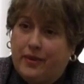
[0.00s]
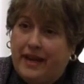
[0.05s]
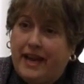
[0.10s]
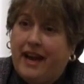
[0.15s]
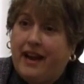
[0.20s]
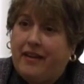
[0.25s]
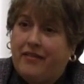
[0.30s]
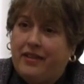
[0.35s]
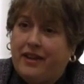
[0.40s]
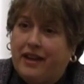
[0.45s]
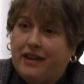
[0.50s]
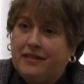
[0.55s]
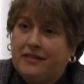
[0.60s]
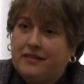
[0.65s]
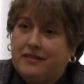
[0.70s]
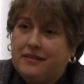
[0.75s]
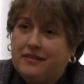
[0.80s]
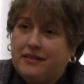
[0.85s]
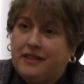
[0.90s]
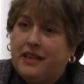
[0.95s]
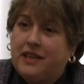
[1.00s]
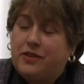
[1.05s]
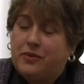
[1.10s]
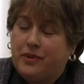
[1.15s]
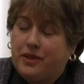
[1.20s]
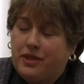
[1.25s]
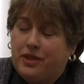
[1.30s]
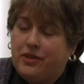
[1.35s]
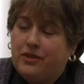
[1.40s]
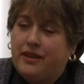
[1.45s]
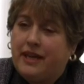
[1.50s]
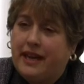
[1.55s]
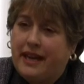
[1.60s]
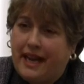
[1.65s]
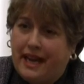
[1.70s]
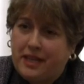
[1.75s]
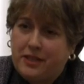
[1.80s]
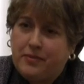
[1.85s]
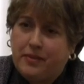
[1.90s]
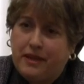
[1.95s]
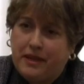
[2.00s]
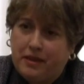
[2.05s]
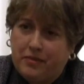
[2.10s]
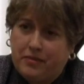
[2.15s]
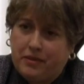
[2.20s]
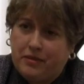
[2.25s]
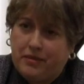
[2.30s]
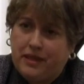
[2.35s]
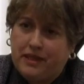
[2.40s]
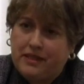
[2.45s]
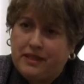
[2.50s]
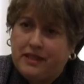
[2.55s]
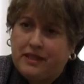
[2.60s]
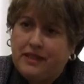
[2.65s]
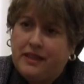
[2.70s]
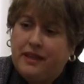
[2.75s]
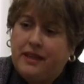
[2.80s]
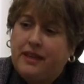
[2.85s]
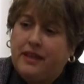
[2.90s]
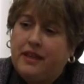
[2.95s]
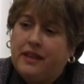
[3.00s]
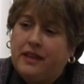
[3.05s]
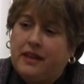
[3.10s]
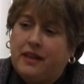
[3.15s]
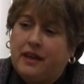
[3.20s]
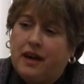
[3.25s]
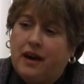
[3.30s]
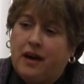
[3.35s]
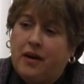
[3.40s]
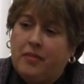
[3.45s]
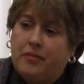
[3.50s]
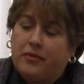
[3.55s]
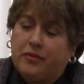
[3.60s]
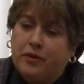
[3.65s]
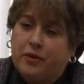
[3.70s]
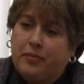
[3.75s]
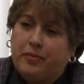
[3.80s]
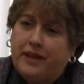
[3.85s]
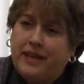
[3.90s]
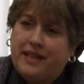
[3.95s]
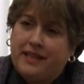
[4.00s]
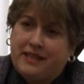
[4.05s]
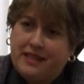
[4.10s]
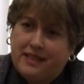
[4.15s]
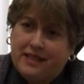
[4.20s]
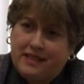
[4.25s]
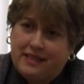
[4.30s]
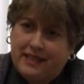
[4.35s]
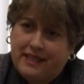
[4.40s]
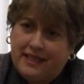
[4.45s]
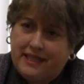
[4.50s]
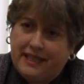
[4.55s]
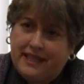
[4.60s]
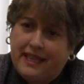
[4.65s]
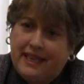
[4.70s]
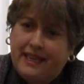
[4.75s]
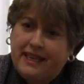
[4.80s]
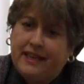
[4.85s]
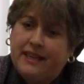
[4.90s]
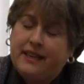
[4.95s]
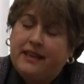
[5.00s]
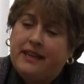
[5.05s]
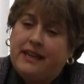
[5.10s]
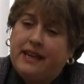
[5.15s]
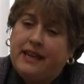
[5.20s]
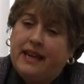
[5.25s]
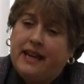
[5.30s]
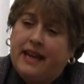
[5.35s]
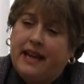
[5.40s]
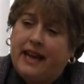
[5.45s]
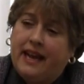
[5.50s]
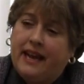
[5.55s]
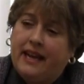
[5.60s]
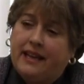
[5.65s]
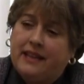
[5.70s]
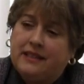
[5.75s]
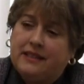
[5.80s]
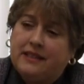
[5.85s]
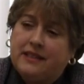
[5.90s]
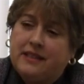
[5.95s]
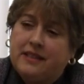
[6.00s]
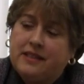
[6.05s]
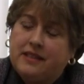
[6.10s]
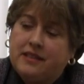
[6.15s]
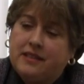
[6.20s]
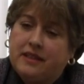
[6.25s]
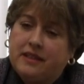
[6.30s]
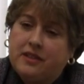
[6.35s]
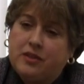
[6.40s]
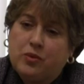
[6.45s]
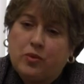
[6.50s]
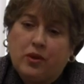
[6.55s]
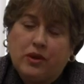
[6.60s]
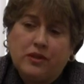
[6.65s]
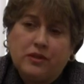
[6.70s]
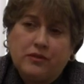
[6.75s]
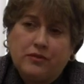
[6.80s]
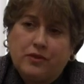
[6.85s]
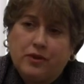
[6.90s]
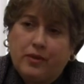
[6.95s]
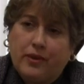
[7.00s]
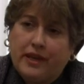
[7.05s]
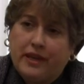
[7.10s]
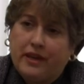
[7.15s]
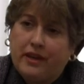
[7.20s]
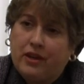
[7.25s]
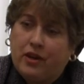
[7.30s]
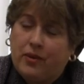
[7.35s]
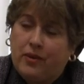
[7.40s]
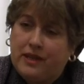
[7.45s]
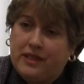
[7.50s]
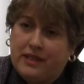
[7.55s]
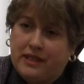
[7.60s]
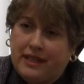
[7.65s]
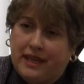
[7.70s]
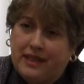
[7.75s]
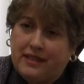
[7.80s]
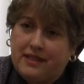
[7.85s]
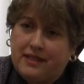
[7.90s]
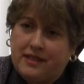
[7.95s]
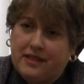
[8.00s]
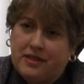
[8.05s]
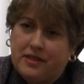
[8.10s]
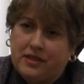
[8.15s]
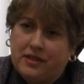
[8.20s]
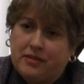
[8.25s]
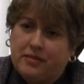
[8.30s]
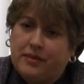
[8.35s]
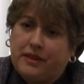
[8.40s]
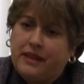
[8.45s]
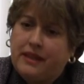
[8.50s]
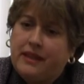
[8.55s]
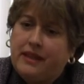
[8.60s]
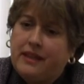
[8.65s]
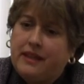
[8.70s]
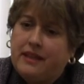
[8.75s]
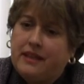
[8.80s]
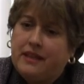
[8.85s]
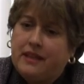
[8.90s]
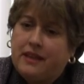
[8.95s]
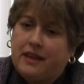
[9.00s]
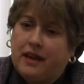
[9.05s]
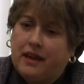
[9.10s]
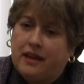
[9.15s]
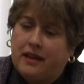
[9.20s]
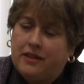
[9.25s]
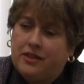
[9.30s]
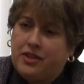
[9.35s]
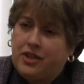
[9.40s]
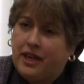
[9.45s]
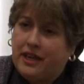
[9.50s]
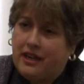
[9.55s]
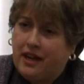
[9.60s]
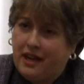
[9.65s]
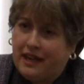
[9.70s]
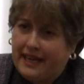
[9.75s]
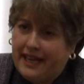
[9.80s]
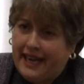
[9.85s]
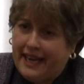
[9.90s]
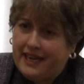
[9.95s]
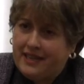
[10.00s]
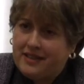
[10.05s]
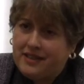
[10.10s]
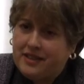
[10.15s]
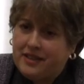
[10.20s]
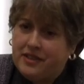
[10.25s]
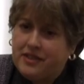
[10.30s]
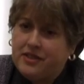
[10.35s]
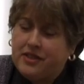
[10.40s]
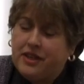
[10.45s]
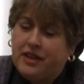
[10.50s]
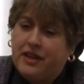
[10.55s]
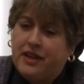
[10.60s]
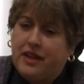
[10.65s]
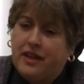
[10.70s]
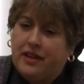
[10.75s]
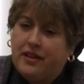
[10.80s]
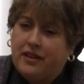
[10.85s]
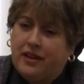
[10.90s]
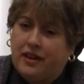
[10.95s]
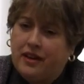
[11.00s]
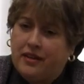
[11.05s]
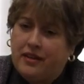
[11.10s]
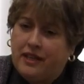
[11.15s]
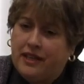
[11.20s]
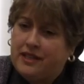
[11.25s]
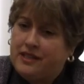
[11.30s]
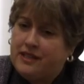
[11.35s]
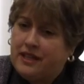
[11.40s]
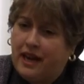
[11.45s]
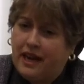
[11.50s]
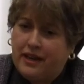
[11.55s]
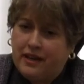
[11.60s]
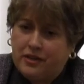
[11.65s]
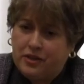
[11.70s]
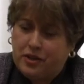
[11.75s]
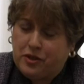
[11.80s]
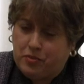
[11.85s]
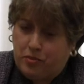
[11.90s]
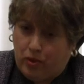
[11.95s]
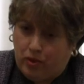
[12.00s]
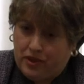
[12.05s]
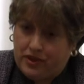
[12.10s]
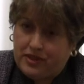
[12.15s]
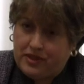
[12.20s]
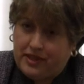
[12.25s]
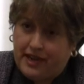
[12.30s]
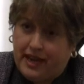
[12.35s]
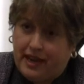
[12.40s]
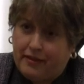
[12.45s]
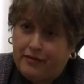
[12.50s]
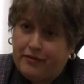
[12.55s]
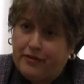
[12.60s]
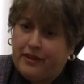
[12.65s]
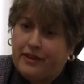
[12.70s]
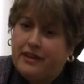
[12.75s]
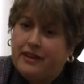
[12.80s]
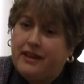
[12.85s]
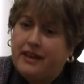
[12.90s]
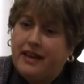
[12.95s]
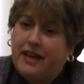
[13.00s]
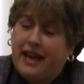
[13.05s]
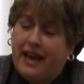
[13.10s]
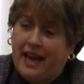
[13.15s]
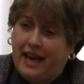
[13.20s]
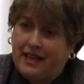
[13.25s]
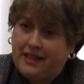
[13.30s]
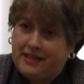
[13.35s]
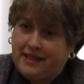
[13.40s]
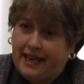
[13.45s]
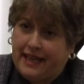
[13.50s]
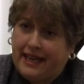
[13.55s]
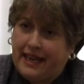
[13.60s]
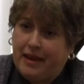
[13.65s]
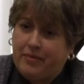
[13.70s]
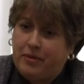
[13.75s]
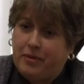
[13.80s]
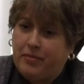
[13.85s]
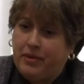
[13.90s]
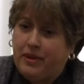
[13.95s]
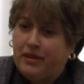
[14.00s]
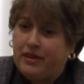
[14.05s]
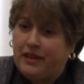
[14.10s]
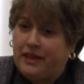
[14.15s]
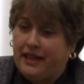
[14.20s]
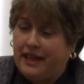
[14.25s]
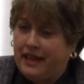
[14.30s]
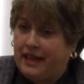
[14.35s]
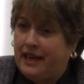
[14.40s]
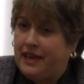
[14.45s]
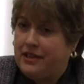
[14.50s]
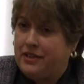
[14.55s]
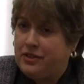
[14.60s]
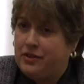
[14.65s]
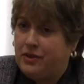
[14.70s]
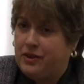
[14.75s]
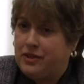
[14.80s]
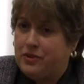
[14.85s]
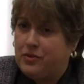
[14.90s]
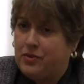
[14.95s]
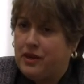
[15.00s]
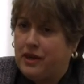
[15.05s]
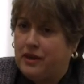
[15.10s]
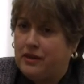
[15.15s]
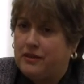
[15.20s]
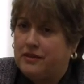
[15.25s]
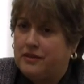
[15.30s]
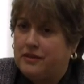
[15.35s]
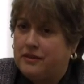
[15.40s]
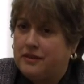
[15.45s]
We have that. Yes, we do. That has been implemented through PCCD, and it's wonderful. We can go into that system, check on cases. The entire support staff has that capability, and I do as well.